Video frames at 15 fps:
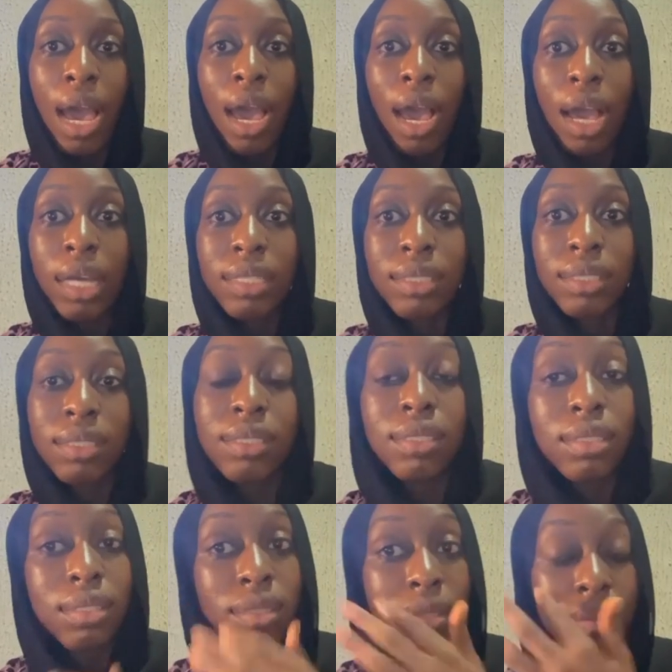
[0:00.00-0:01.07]
and
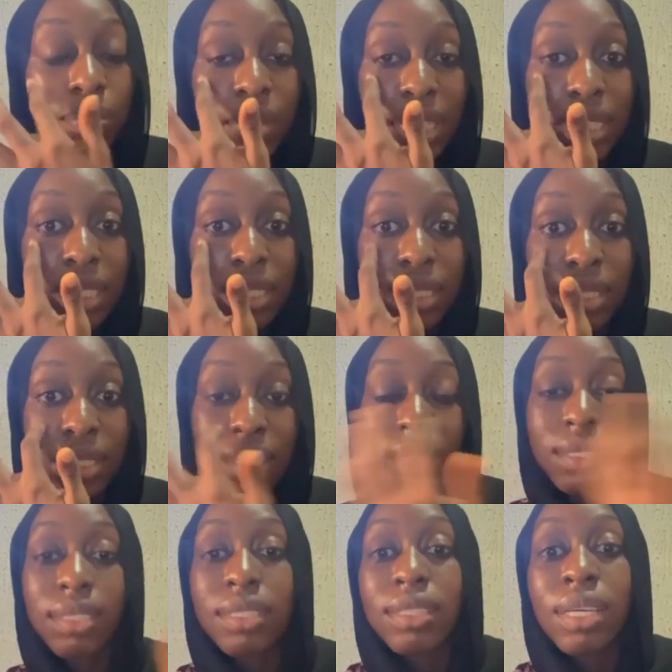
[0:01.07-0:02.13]
basically
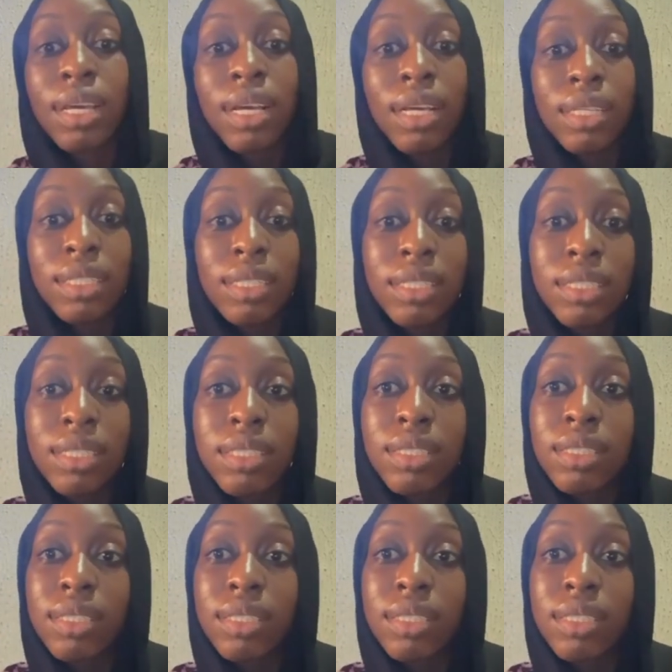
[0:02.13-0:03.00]
this